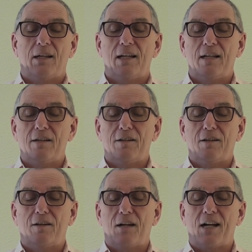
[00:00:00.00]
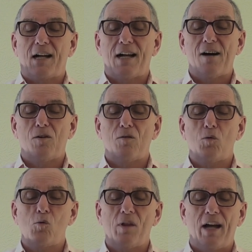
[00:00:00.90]
and uh, cut off
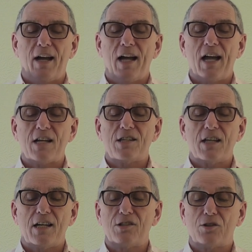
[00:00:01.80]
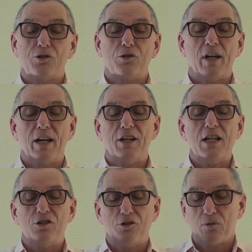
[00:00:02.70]
all the excess, because you'll get a
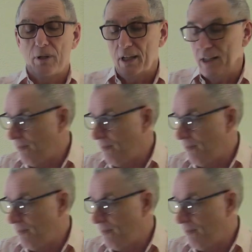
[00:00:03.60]
neater joint then.